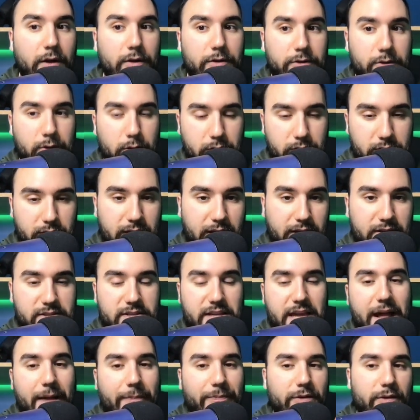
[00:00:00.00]
You know, the next
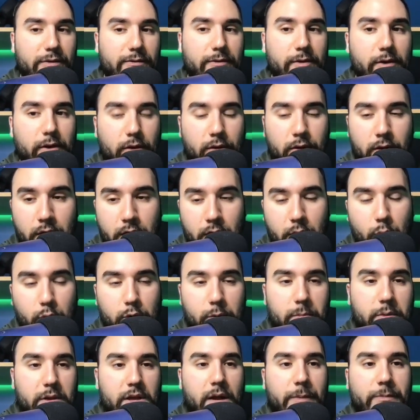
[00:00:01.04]
gap to fill would
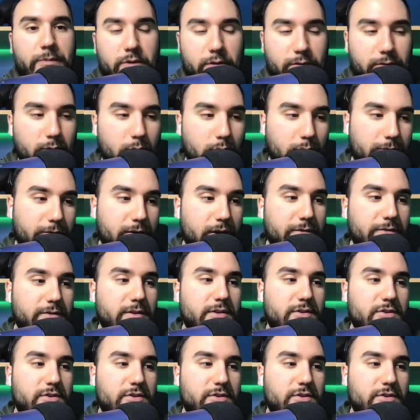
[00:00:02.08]
be up to 450.